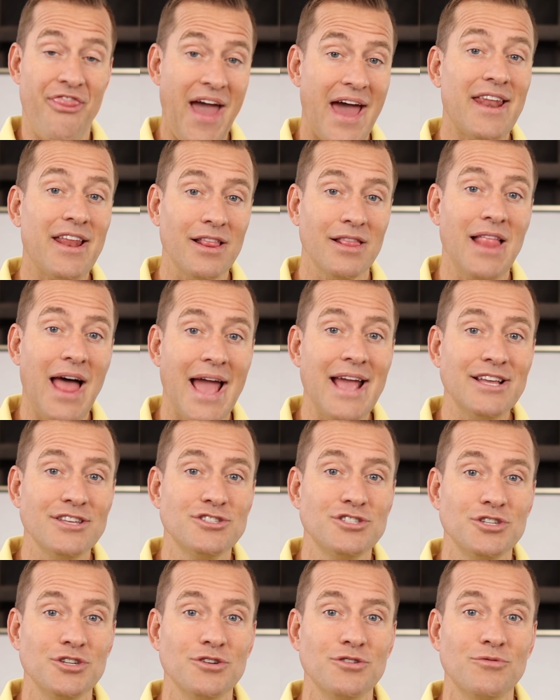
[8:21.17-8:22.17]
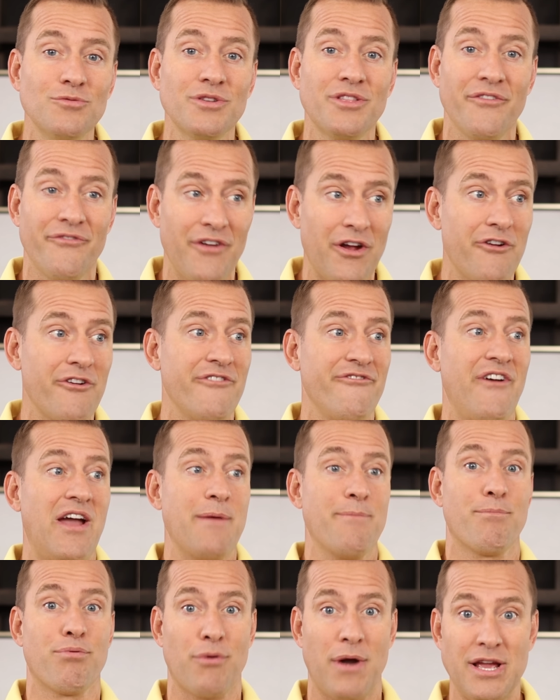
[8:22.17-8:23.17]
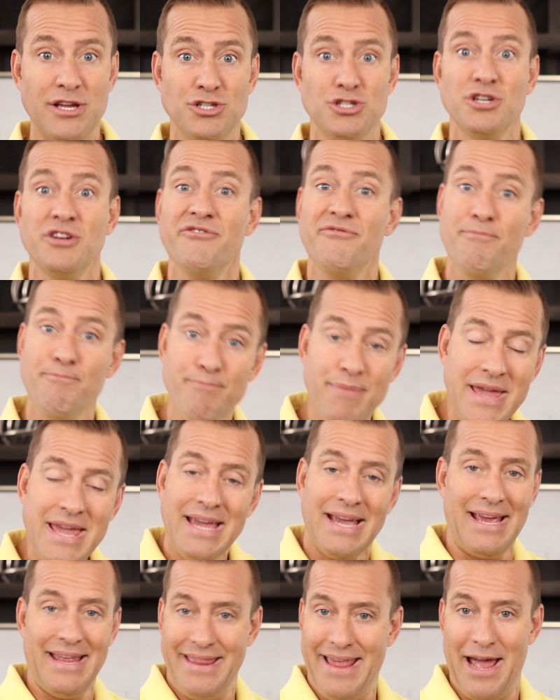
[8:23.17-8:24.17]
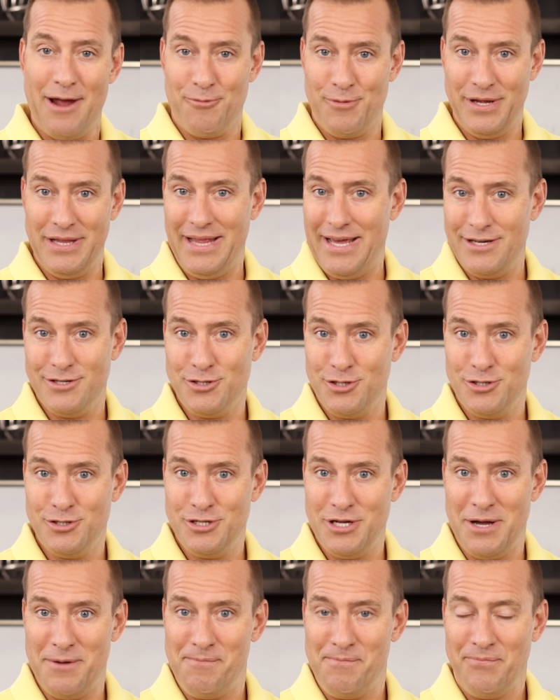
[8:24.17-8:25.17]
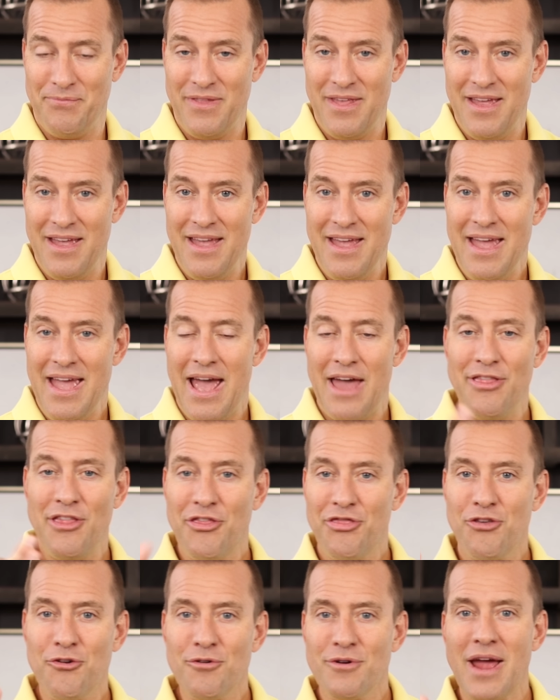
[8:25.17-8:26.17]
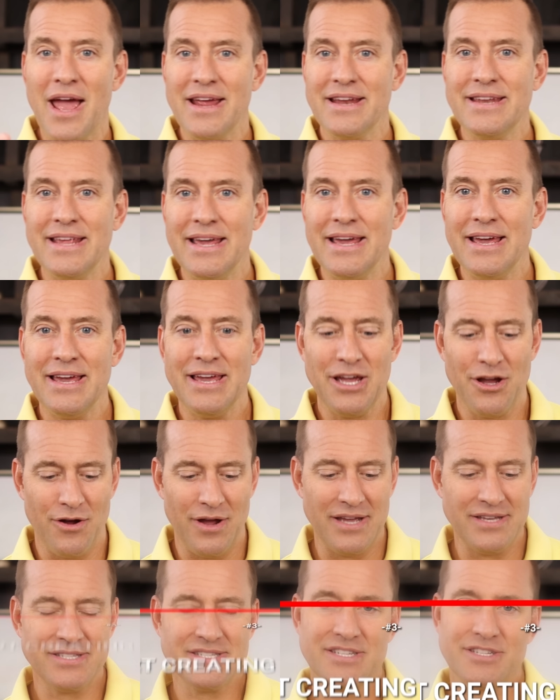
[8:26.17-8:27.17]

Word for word: That aligns you with the very vibration of being in that relationship. And the third idea here is